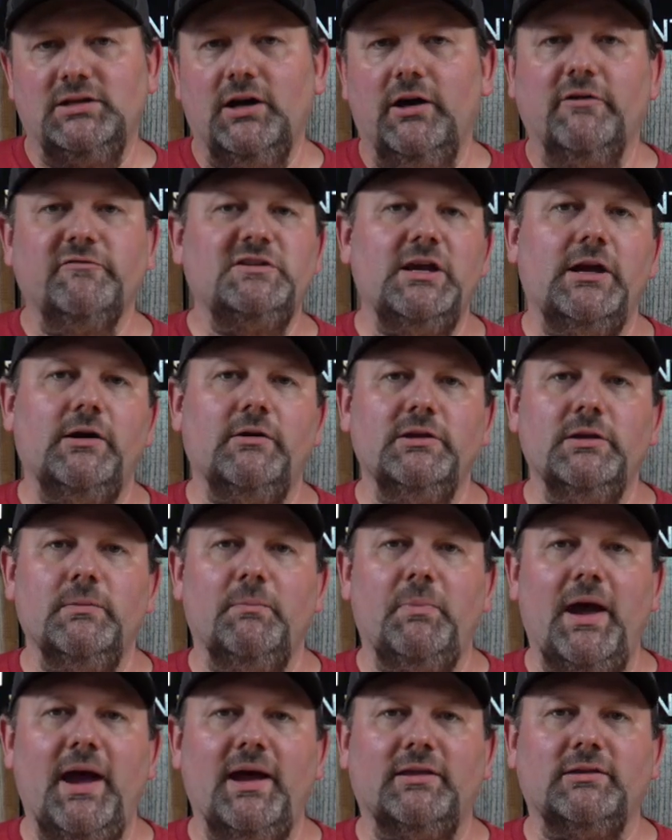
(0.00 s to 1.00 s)
dovetail in the
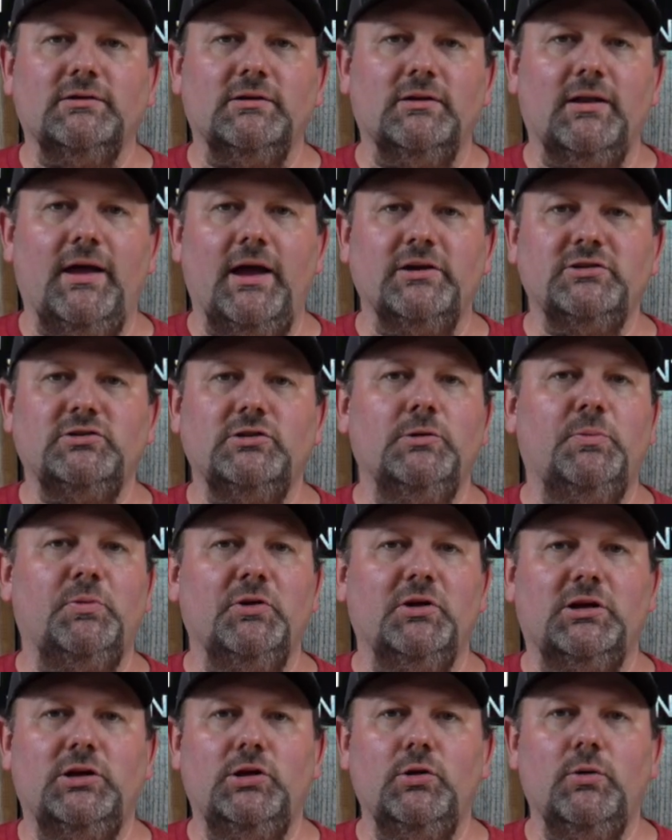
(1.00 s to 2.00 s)
back that allows you to
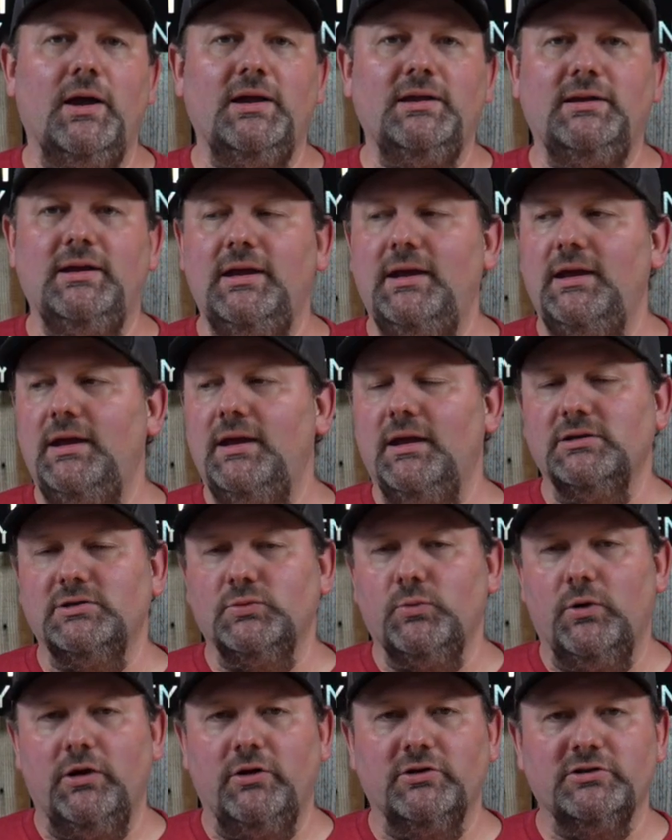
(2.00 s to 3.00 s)
put a QAD as
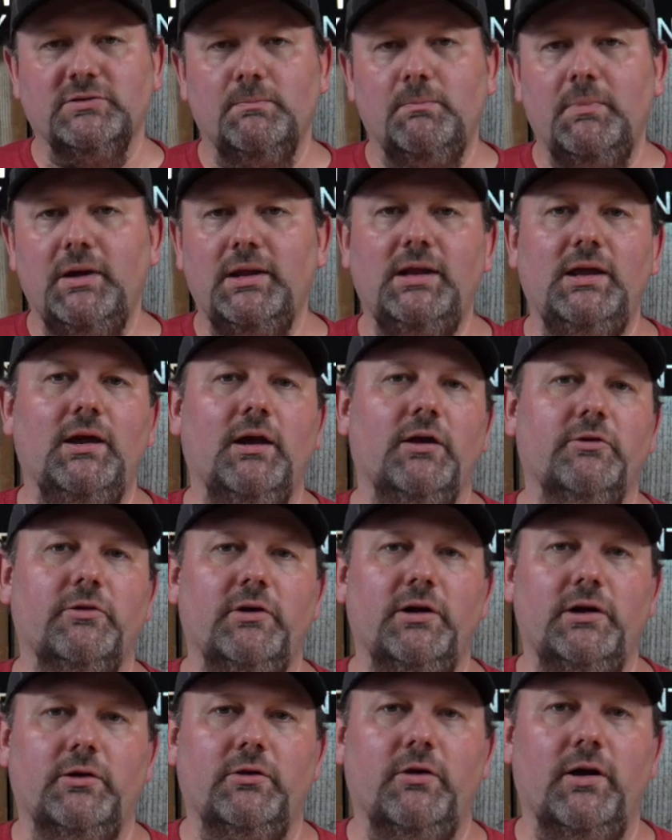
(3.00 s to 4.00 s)
well as many
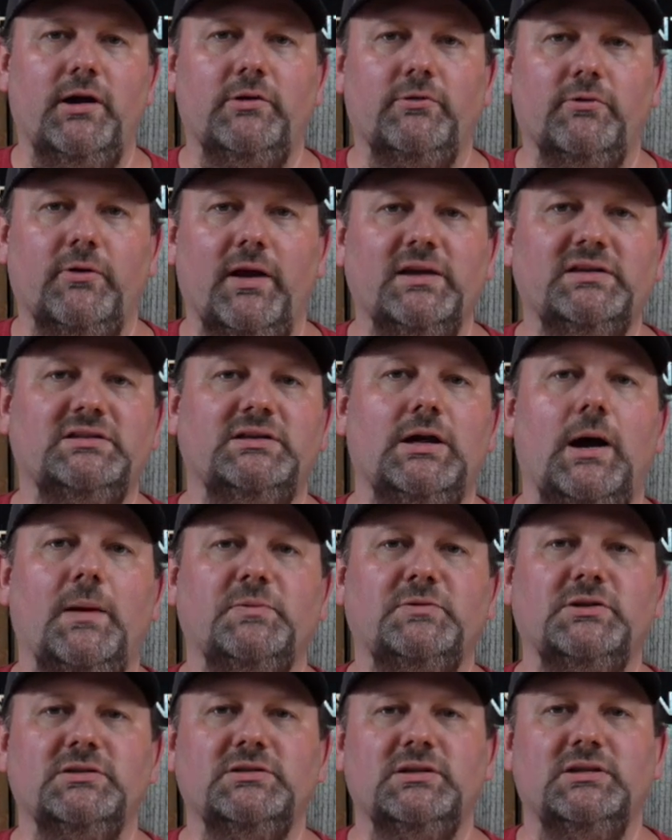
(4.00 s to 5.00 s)
other integrated rest
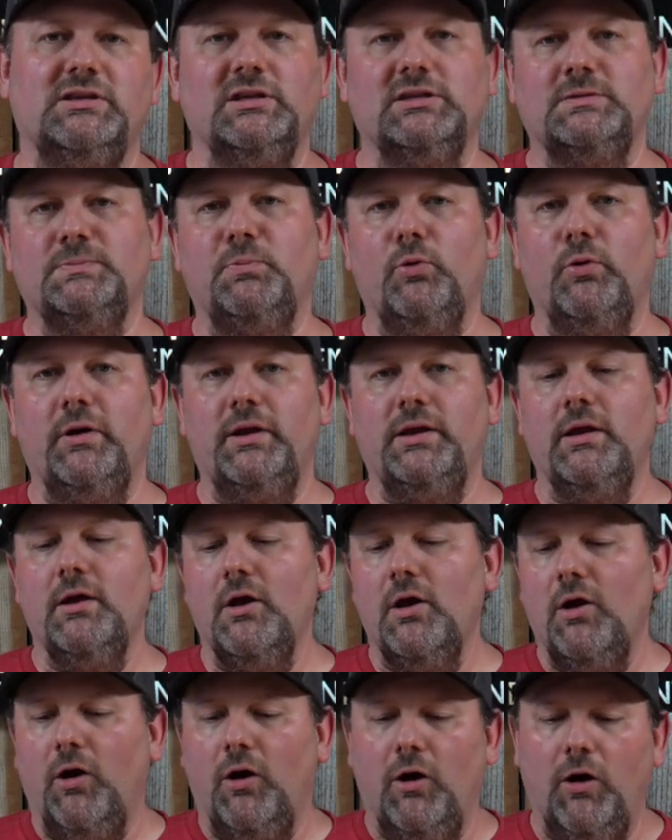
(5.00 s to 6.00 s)
options at this point
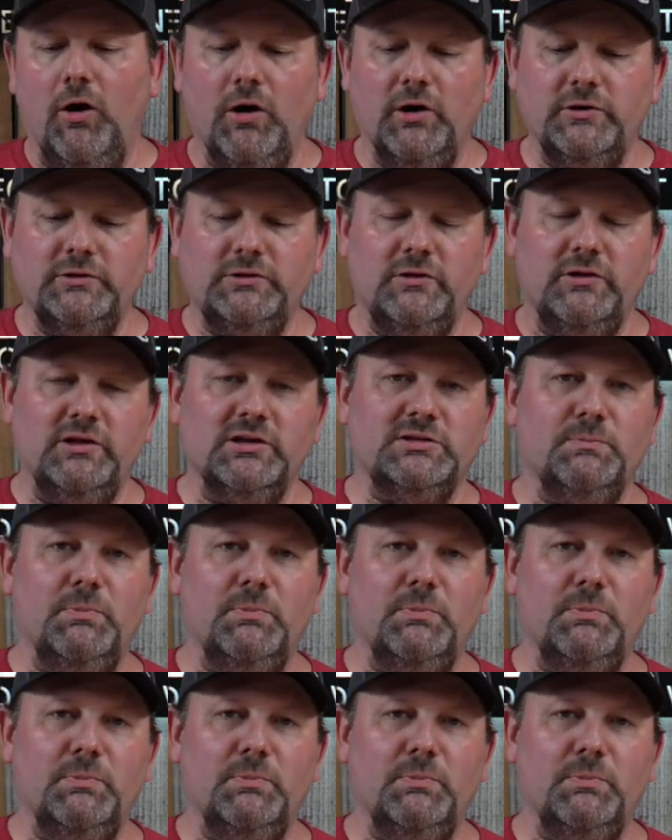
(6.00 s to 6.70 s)
onto this